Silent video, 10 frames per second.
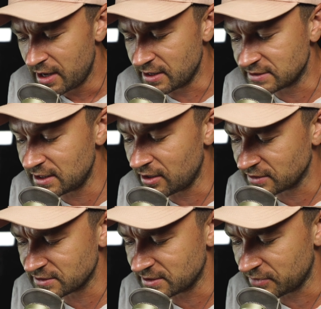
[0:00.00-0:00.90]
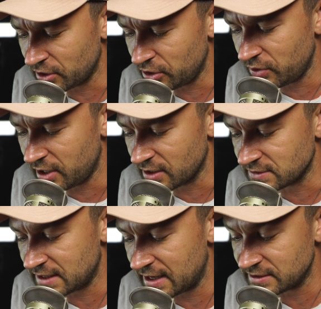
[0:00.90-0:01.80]
And you can see also something new here
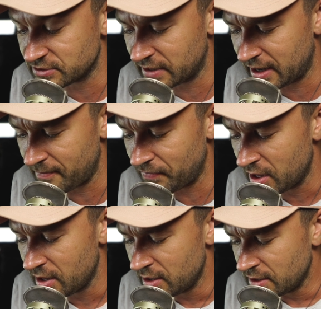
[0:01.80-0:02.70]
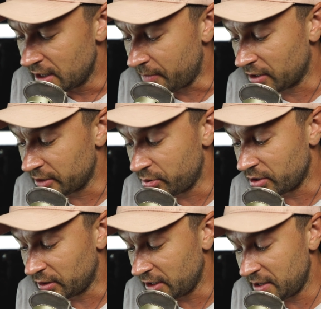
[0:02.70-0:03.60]
is that Instagram apparently put
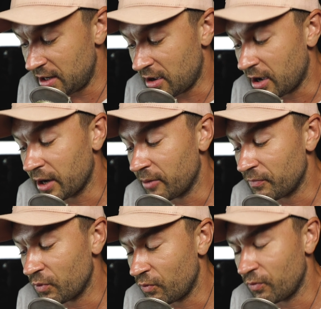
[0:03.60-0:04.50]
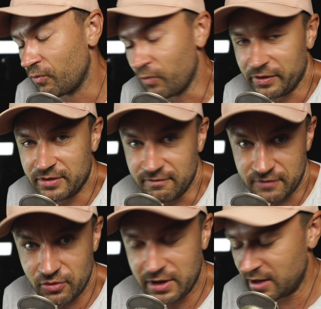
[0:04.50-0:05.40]
a limit on what the
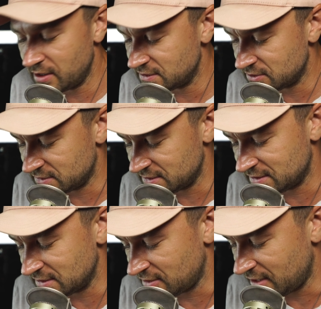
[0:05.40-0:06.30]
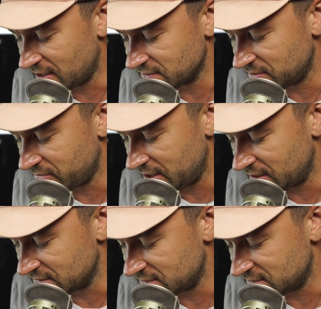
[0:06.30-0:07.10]
view count is. So it just says 1,000, but you can